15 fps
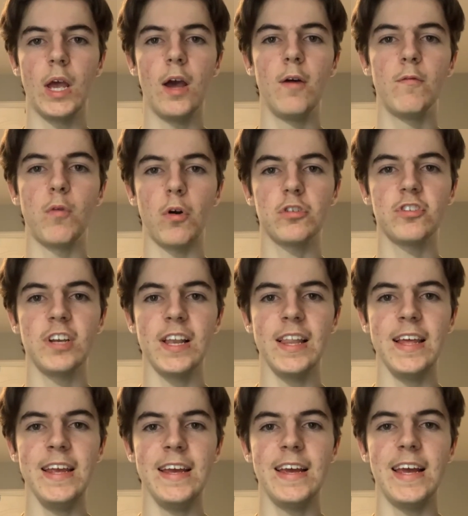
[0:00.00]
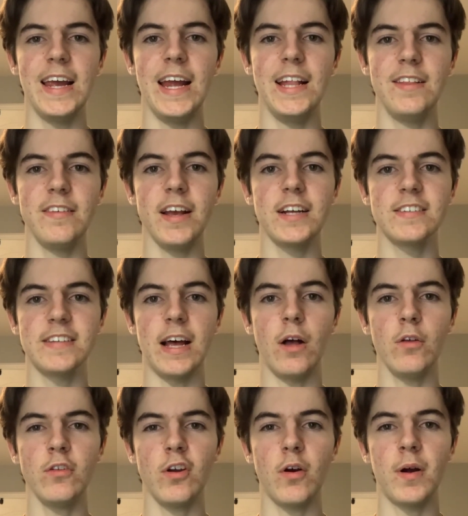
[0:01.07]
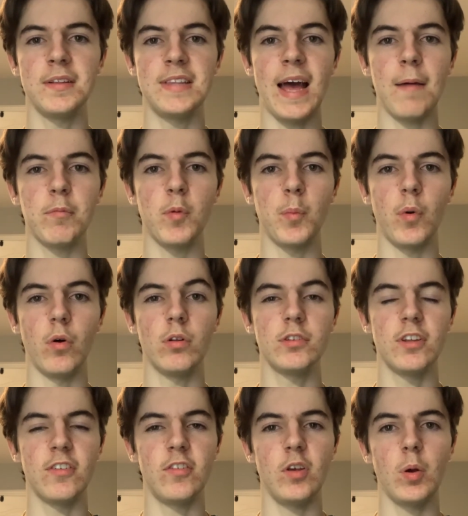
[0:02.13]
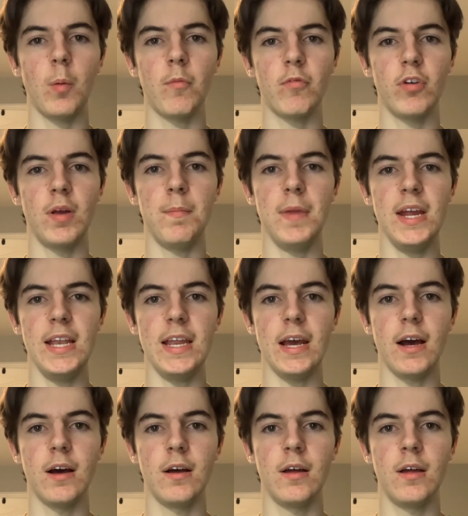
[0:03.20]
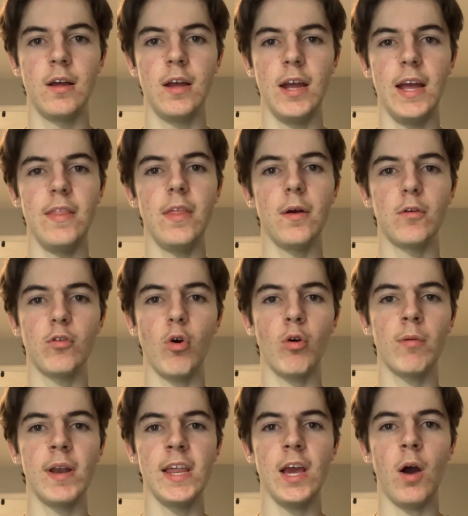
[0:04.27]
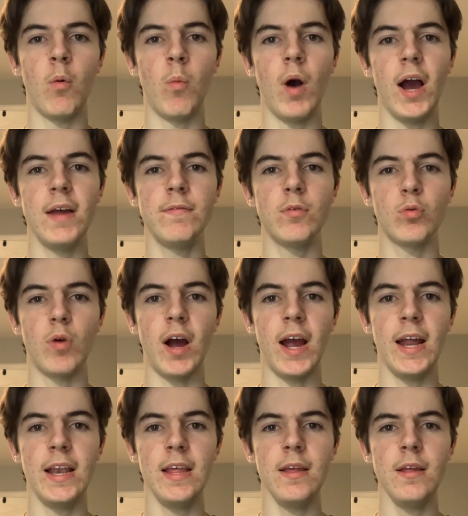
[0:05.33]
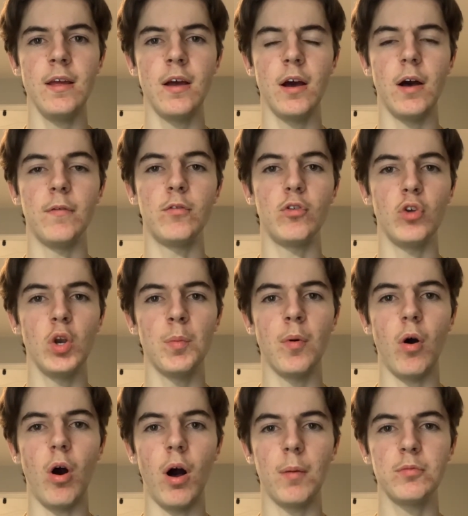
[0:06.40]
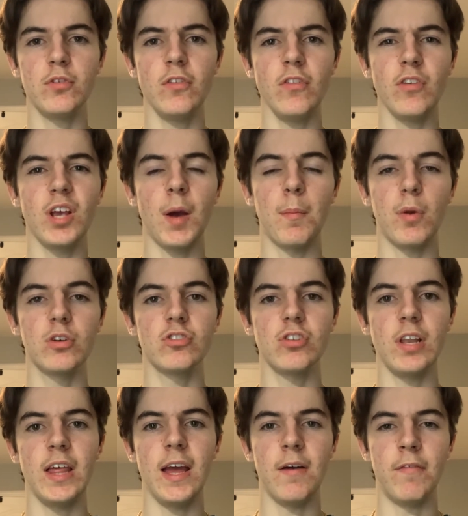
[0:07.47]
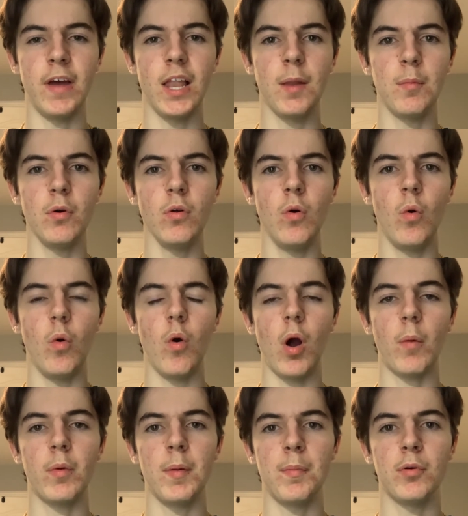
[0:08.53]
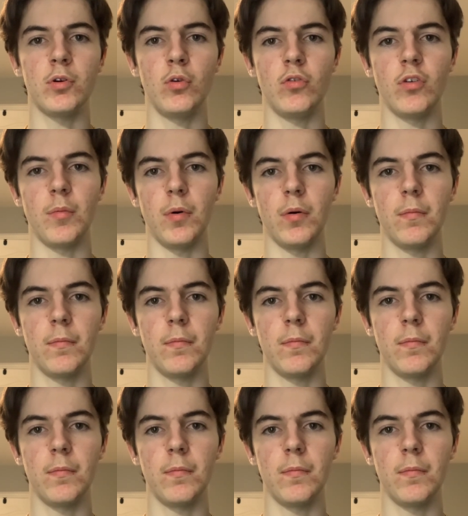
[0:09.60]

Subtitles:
Fortunately, insect cells are adaptable to serum-free media, and there is already a wide variety of suitable options commercially available or reproducible.